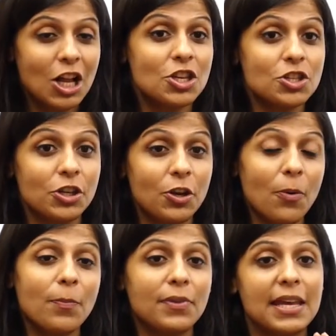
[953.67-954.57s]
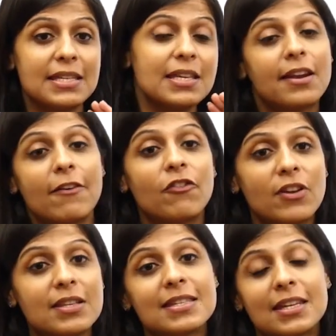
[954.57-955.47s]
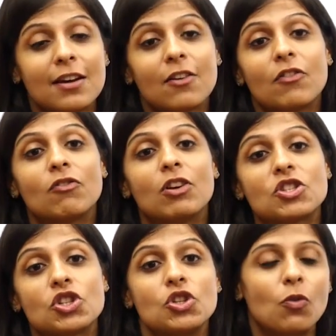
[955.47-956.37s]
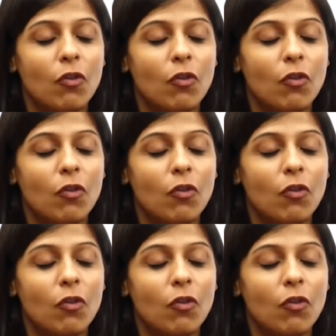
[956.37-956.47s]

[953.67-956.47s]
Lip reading: So, you know, there's a reference year with which you,